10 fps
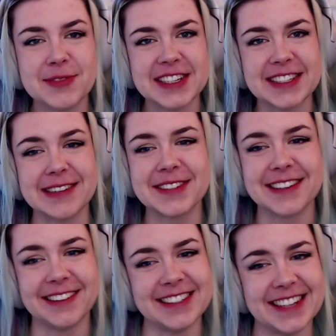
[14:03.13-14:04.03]
more Sims
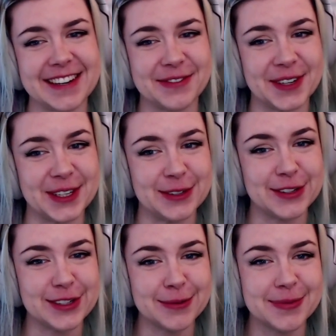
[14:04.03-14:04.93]
content for
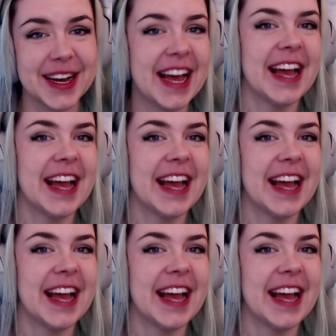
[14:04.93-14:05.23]
YouTube.